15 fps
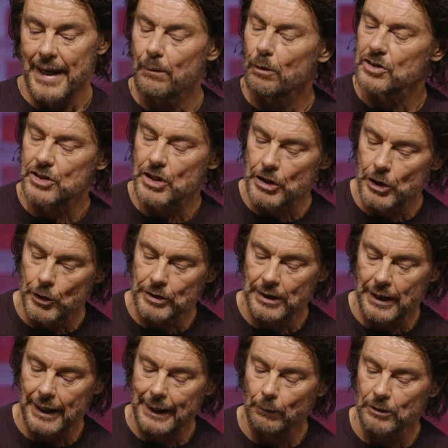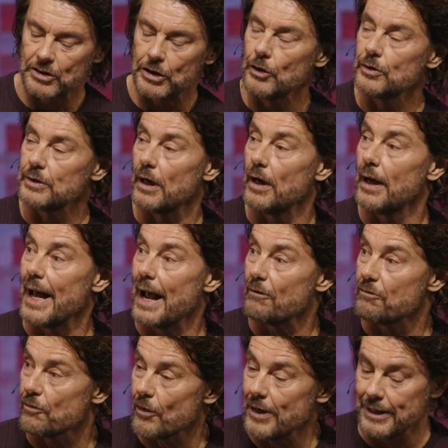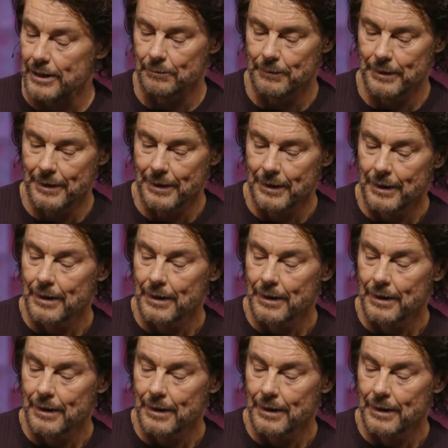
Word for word: He wants to use, he wants to use uh, our freedom